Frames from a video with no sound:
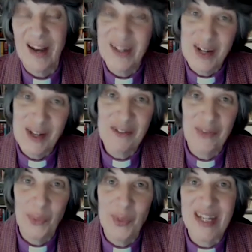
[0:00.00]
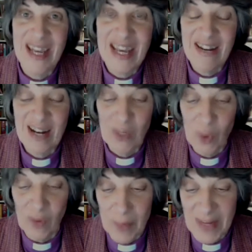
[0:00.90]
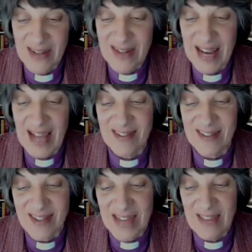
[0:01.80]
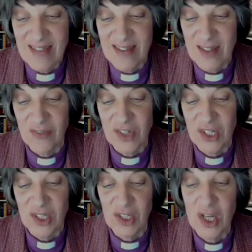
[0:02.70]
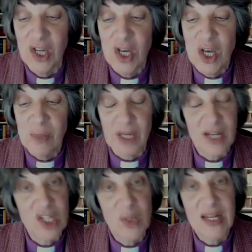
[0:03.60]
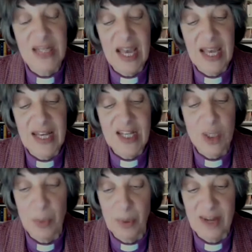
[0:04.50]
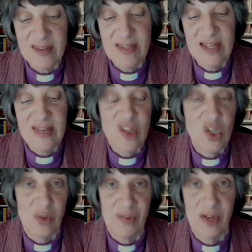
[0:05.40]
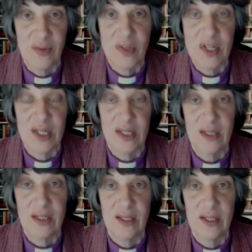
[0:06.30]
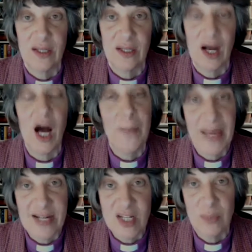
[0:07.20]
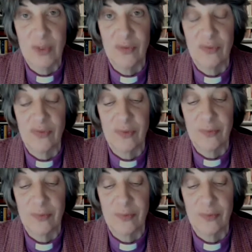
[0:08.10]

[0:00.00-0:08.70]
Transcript: I do look forward to hearing what the Minister has to say this afternoon, but I do intend to press this to a vote. I beg to move.